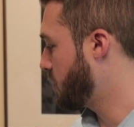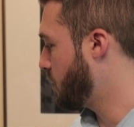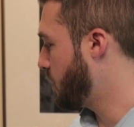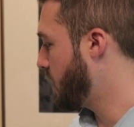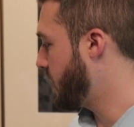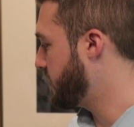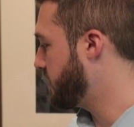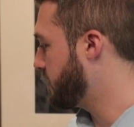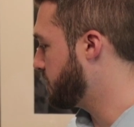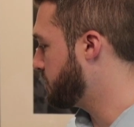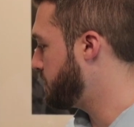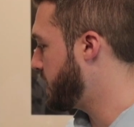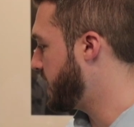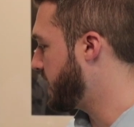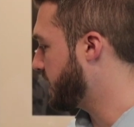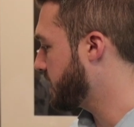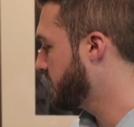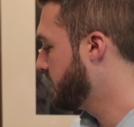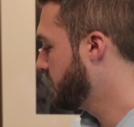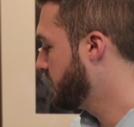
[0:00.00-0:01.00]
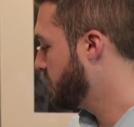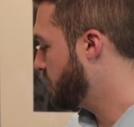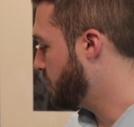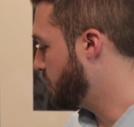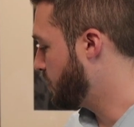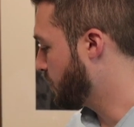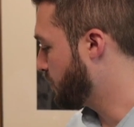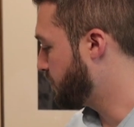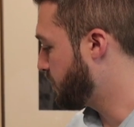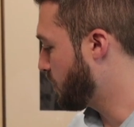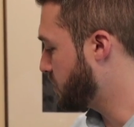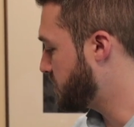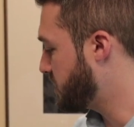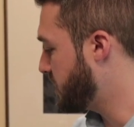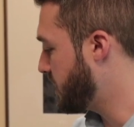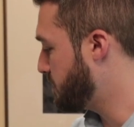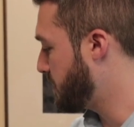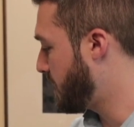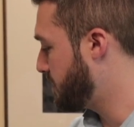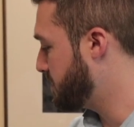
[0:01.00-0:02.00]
go ahead and pick their first name.